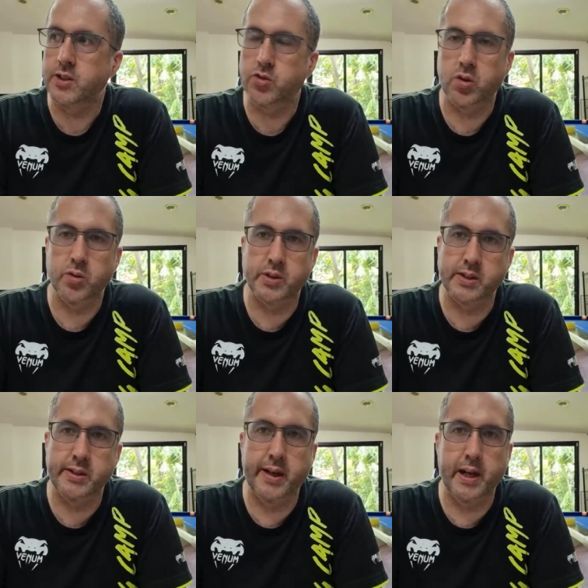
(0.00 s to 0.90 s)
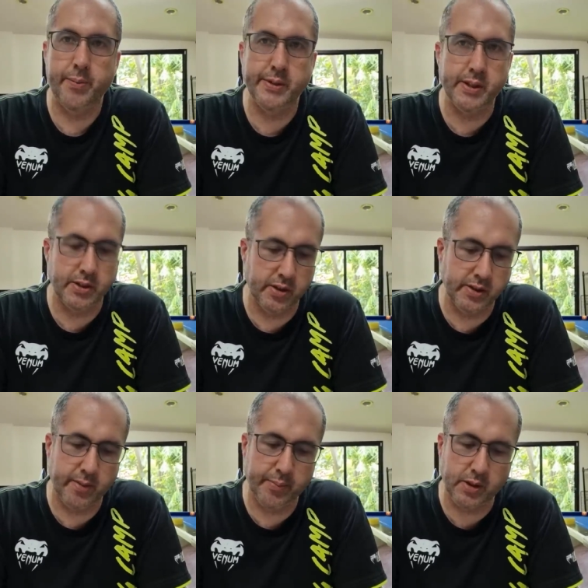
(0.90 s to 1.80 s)
struggle to see any
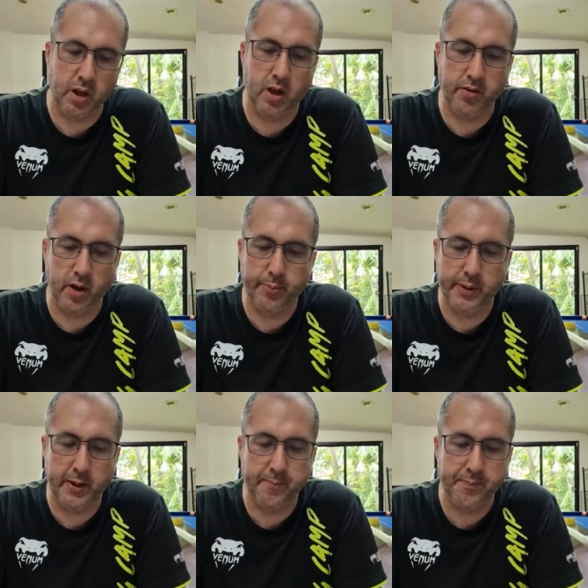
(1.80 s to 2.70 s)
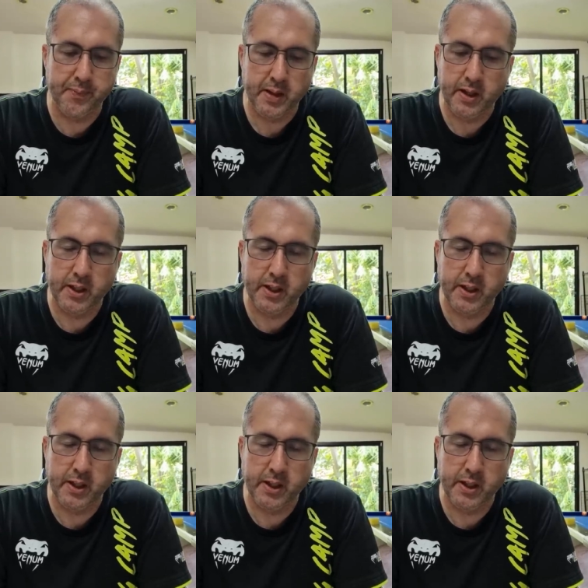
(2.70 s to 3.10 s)
positions in Pattaya opening,